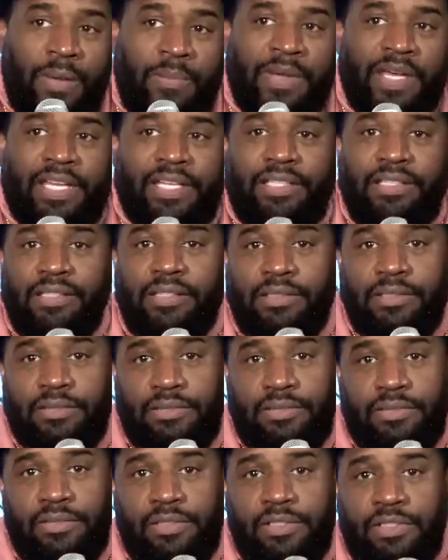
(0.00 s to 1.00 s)

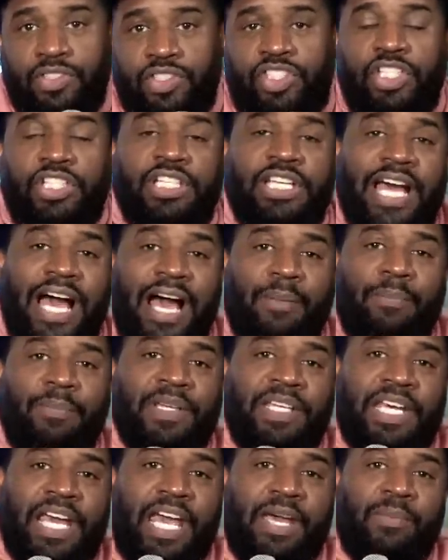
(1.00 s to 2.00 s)
women should
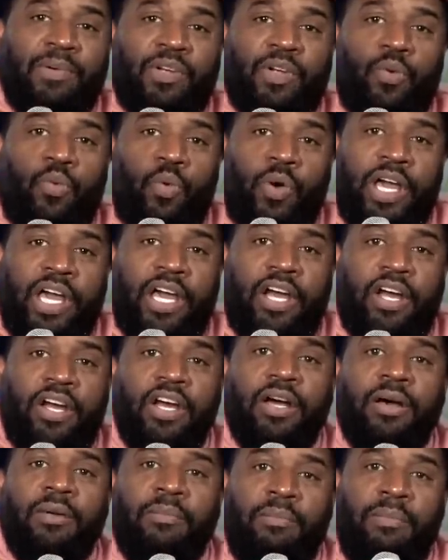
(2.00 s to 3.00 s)
not be able to
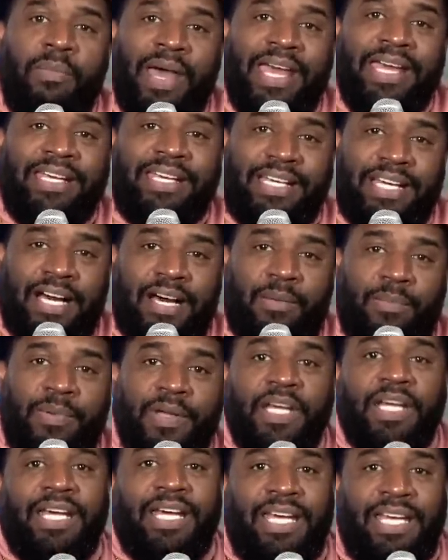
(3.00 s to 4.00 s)
wear
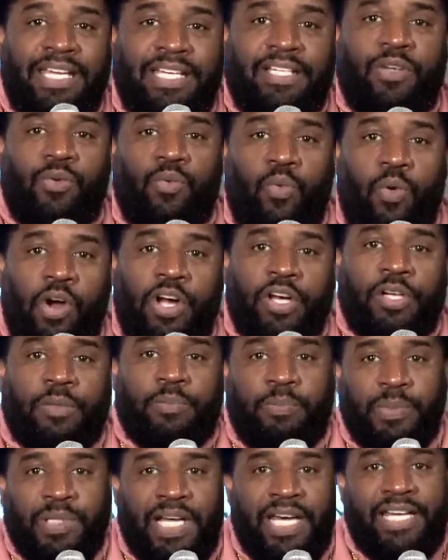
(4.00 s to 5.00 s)
makeup in the
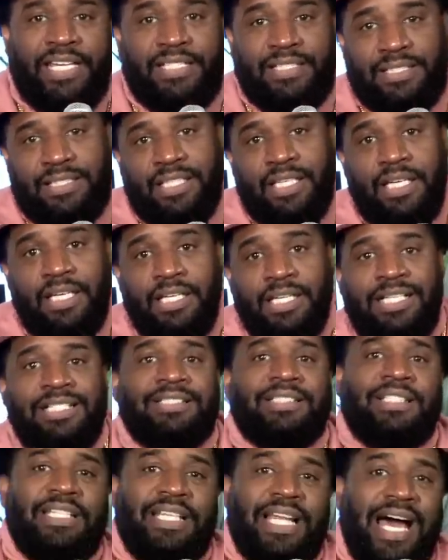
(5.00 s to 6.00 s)
workplace
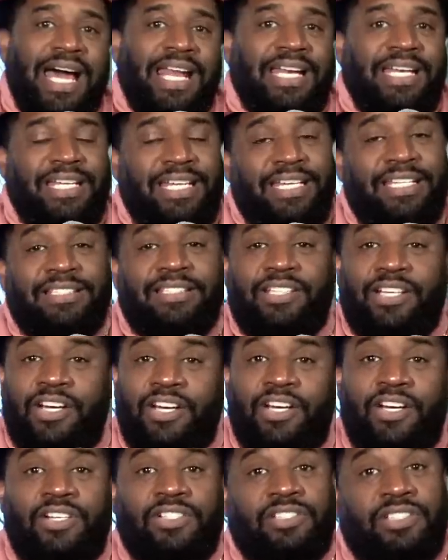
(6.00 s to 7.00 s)
because a lot of
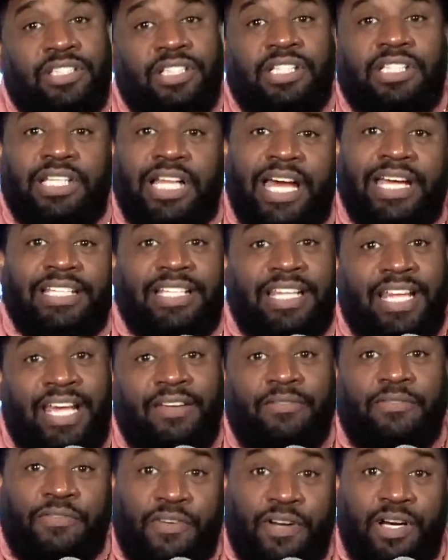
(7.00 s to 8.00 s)
these girls look
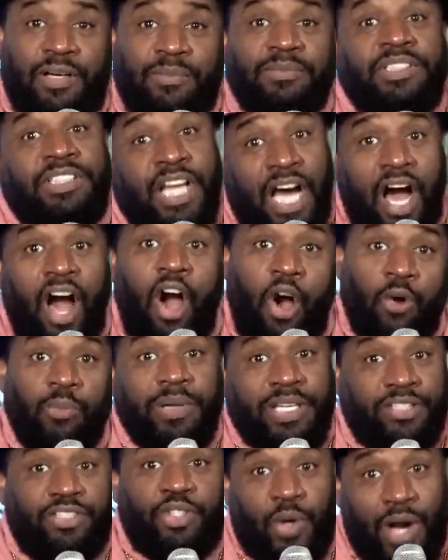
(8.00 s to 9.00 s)
like they from the
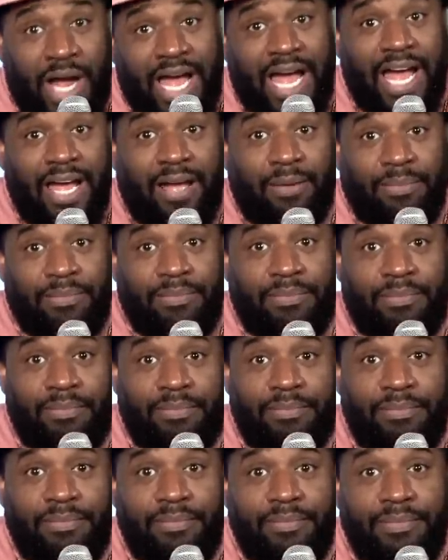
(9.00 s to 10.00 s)
homie tribe.